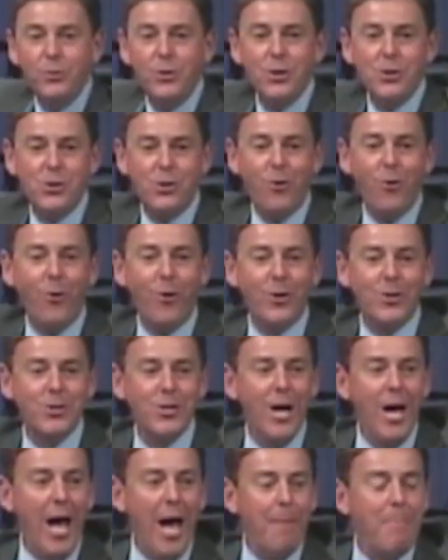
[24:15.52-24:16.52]
discourse.
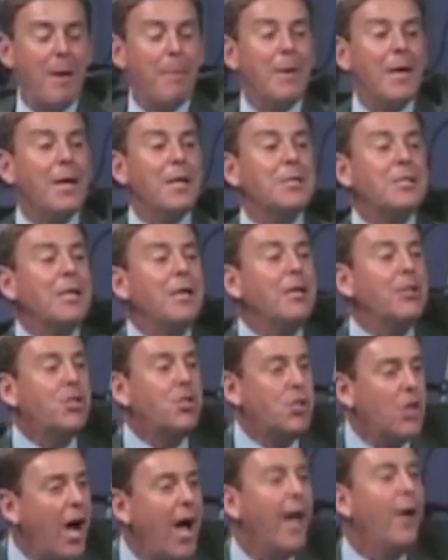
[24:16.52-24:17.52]
And maybe it is in a
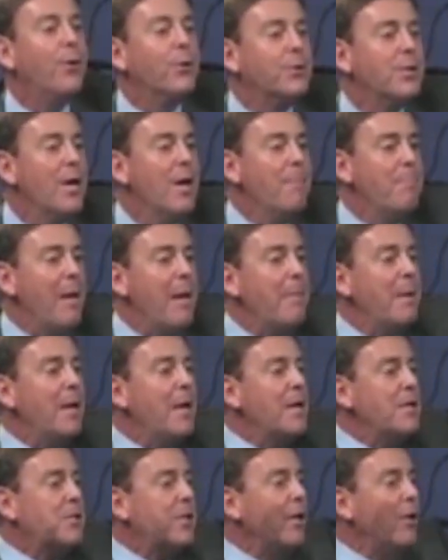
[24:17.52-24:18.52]
child. Maybe it
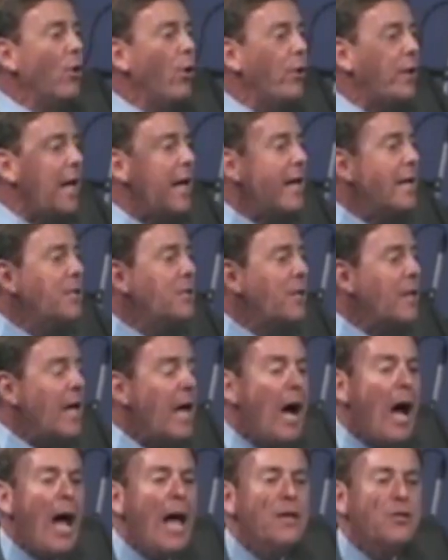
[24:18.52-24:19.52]
is in looking into
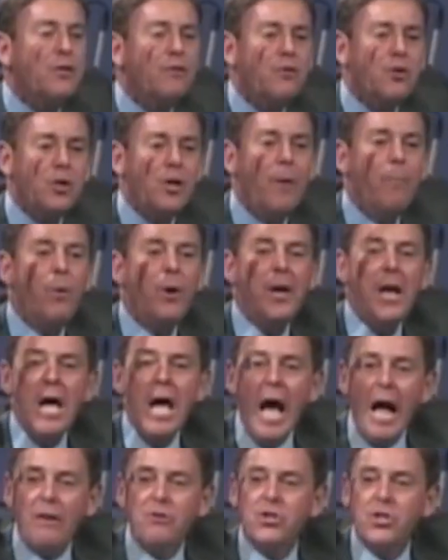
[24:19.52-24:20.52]
the eyes of someone
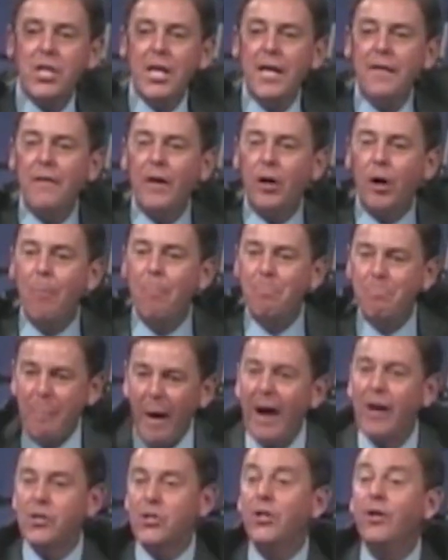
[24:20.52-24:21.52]
and seeing the
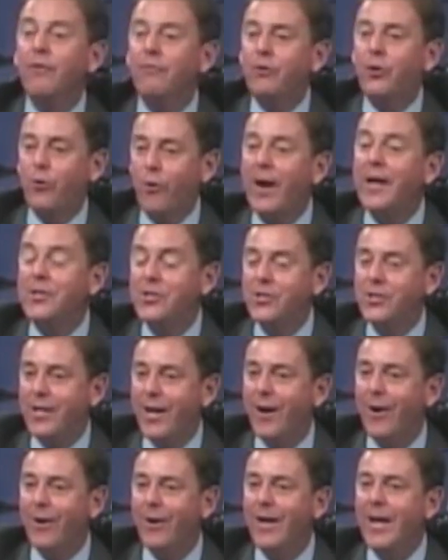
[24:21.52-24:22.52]
compassion of Christ
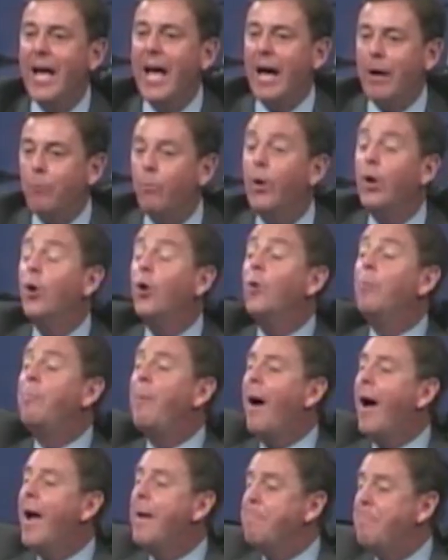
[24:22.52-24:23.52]
there. It will
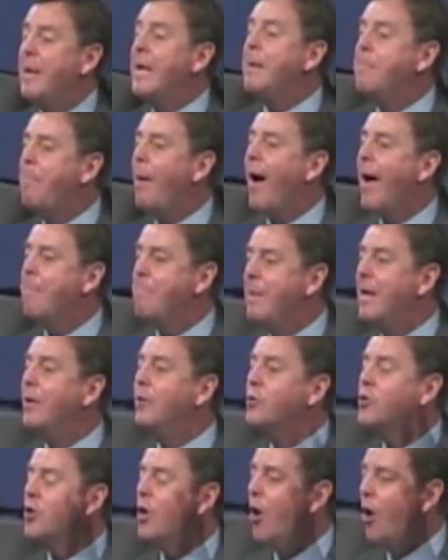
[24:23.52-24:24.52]
by, be by
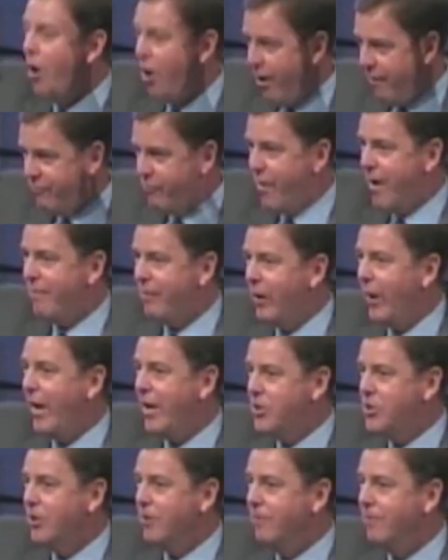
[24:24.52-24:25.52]
means of
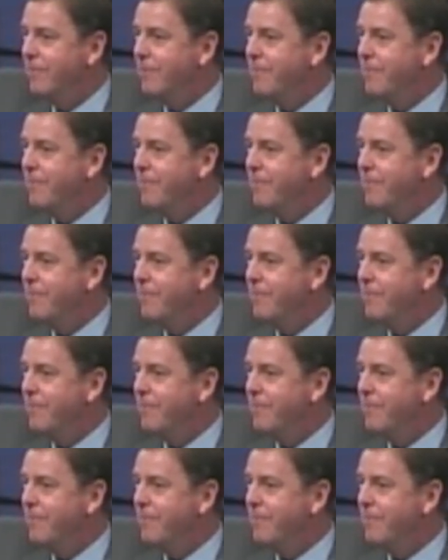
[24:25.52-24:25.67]
revelation.